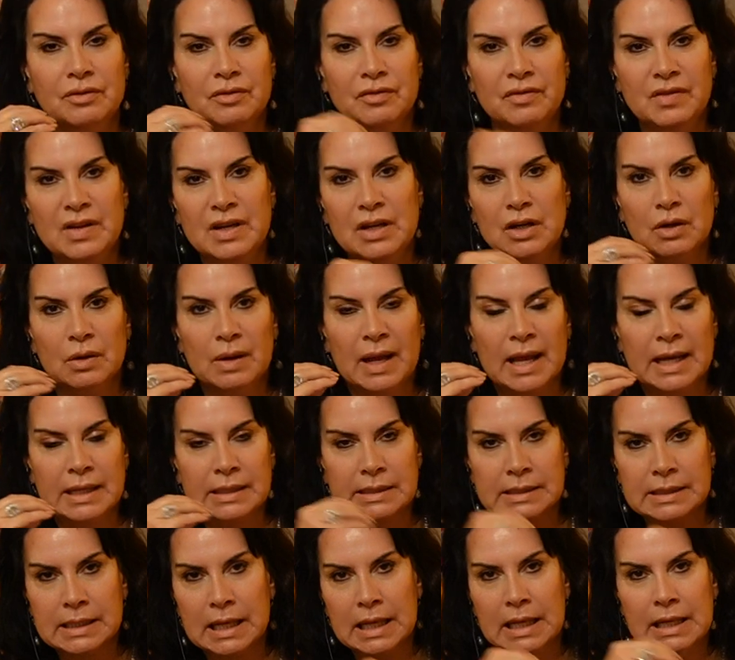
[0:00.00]
fear,
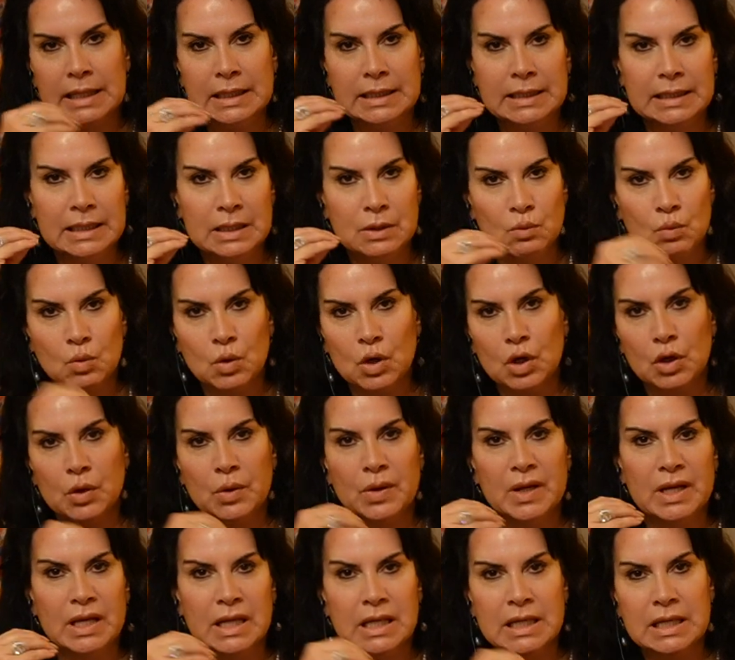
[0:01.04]
anxiety,
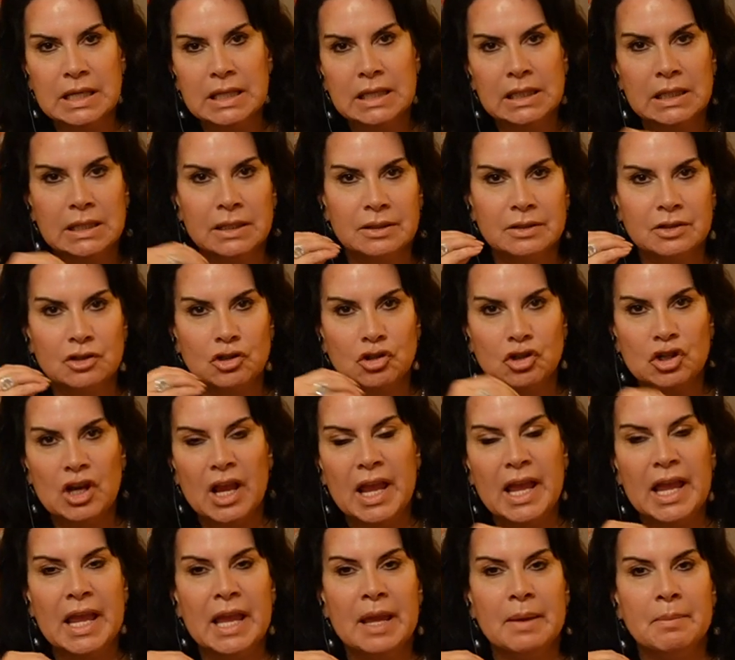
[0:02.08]
worry, guilt,
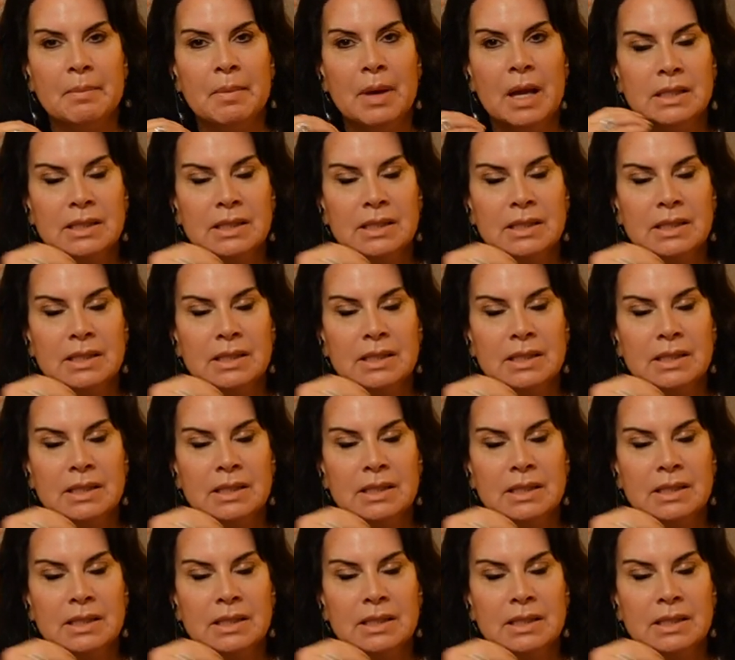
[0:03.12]
shame,